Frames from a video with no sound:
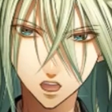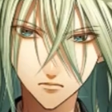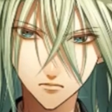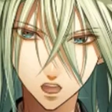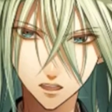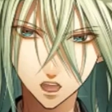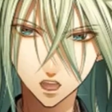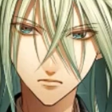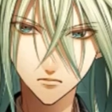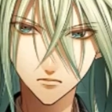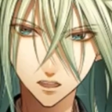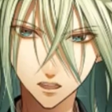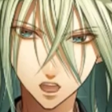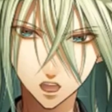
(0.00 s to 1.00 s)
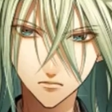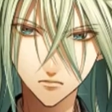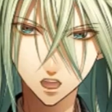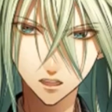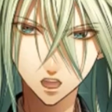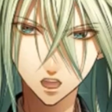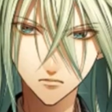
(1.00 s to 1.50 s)
Your manager just told me. Is
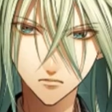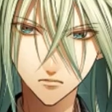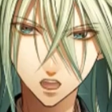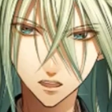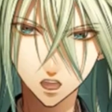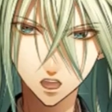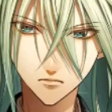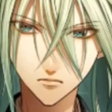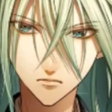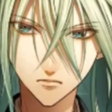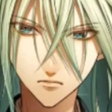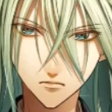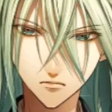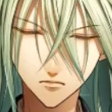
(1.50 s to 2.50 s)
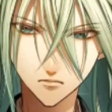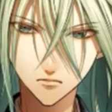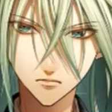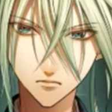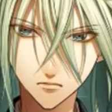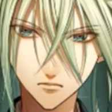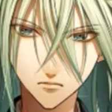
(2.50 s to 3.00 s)
it true that you're going to the summer evening
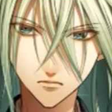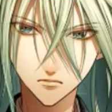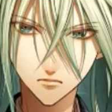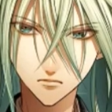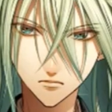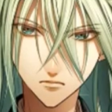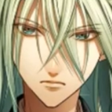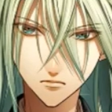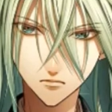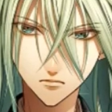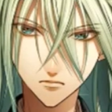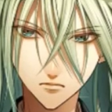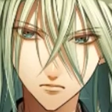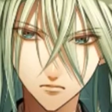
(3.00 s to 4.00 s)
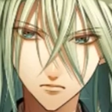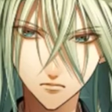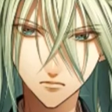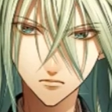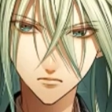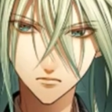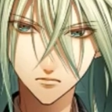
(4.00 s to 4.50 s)
festival?
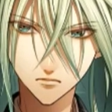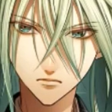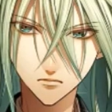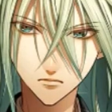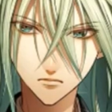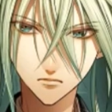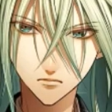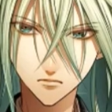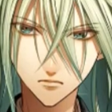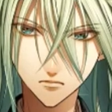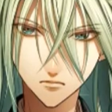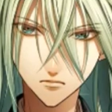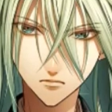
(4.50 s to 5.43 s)
Why is